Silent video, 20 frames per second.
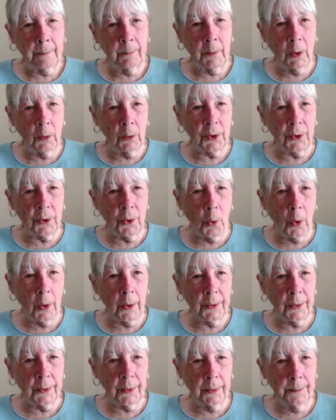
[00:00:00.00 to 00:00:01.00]
No
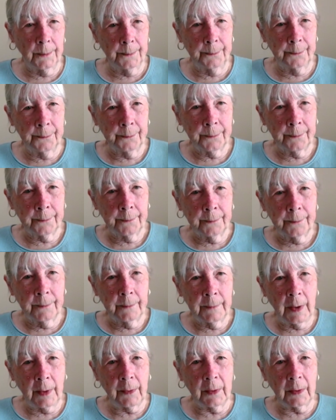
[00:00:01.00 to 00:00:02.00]
stores,
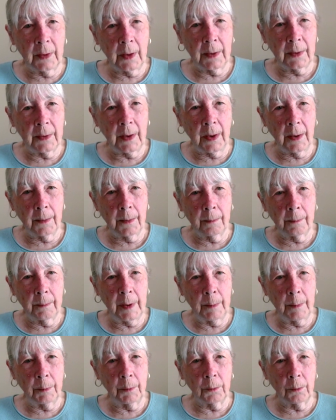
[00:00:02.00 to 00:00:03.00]
nothing like that.
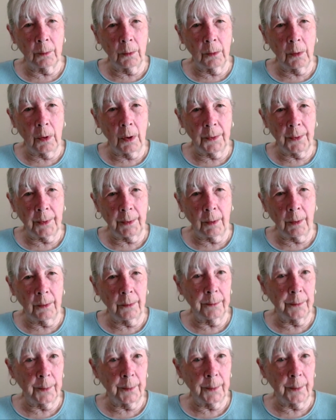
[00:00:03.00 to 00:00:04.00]
People grew all their
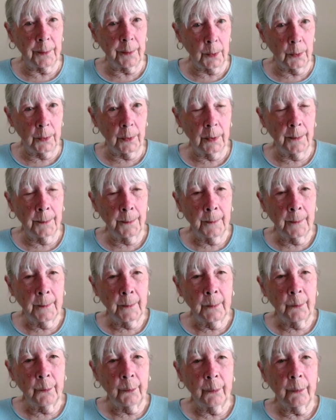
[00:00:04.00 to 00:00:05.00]
own food,
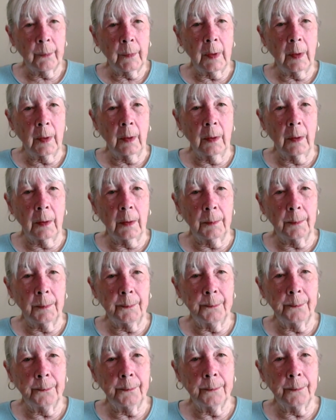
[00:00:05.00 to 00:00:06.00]

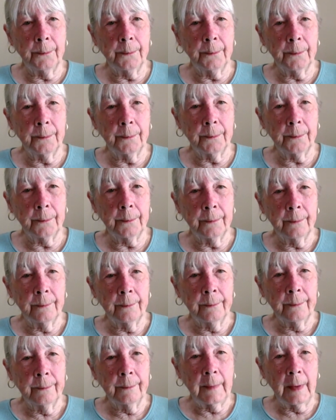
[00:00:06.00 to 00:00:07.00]
and
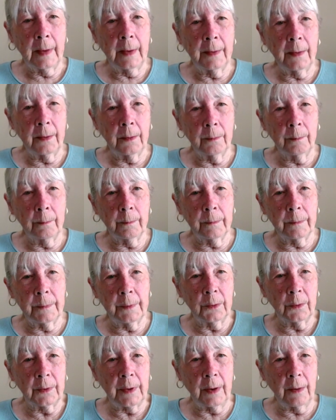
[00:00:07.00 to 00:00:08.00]
they
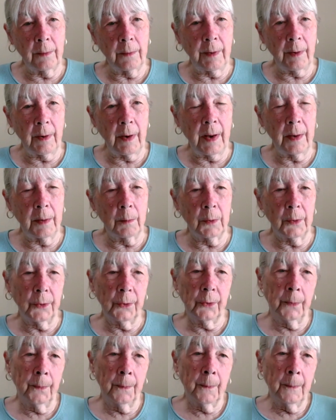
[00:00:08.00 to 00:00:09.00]
took care of their
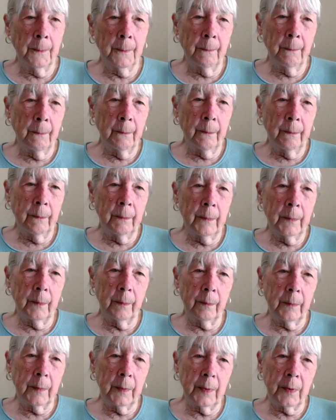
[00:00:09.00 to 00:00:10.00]
animals.
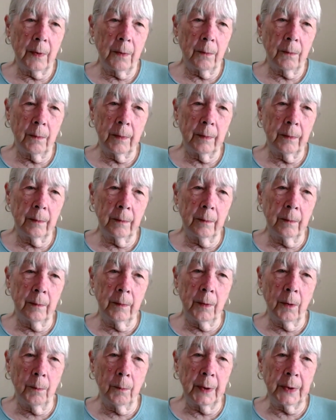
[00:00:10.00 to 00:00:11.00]
So
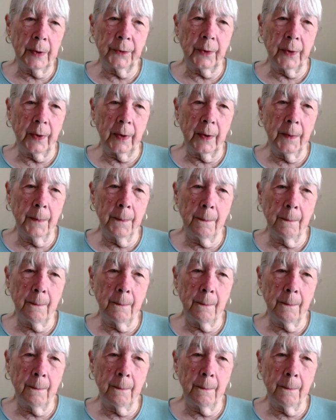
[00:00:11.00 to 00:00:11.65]
no big city.